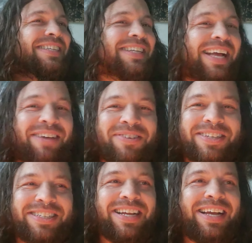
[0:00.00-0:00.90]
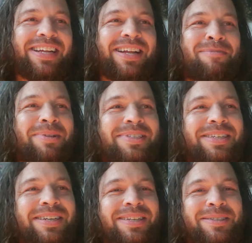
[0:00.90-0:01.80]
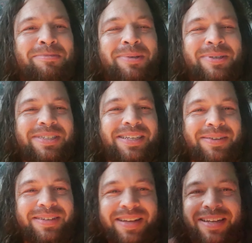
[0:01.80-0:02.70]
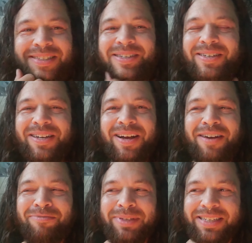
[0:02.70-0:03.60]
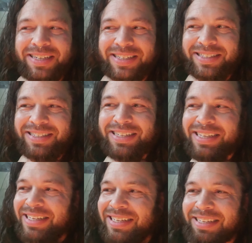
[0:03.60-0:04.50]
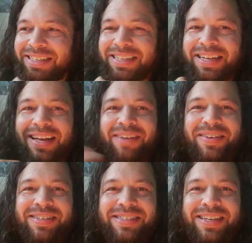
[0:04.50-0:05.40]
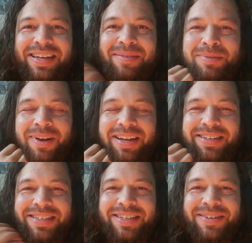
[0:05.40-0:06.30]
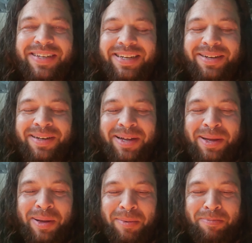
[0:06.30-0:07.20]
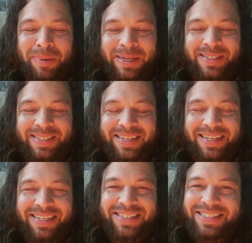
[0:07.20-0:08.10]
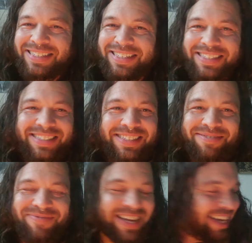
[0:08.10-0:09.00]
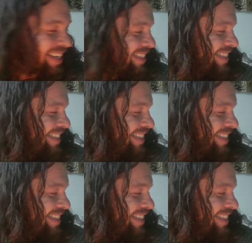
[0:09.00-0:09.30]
have a good night. I'm listening to some music. I turned it off because obviously I'm talking to you here. But man,